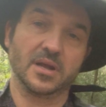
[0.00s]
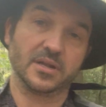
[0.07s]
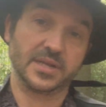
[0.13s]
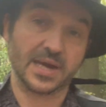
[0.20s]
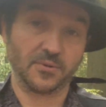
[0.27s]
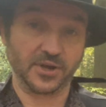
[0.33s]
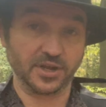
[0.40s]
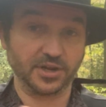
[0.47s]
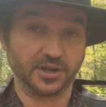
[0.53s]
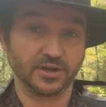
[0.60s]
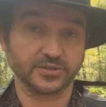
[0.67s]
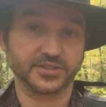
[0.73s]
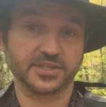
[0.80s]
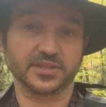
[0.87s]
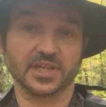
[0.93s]
Now we're going to
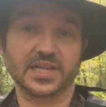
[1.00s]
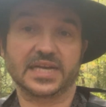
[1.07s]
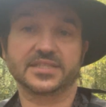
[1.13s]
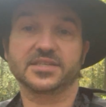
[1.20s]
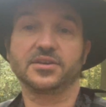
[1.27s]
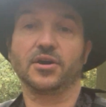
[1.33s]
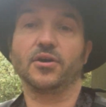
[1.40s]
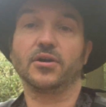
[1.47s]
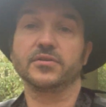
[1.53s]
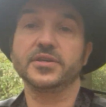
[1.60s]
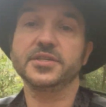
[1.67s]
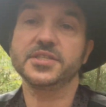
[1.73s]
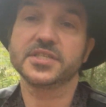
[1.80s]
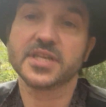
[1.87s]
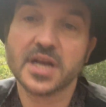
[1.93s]
go to the last
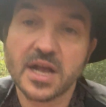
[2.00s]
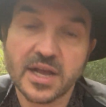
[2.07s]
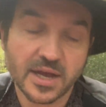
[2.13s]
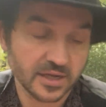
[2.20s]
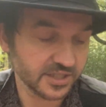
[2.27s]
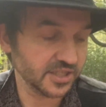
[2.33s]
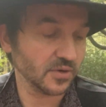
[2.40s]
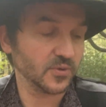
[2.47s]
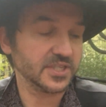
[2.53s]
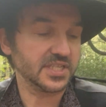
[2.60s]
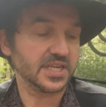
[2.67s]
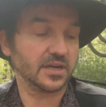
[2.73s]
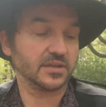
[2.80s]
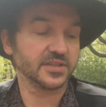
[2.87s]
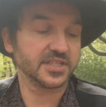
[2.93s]
chorus, so we
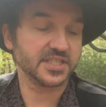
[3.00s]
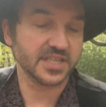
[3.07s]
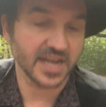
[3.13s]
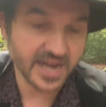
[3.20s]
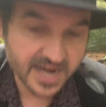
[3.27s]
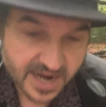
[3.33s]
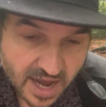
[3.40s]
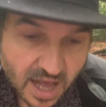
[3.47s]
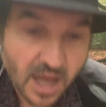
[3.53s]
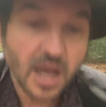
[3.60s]
stay on the C.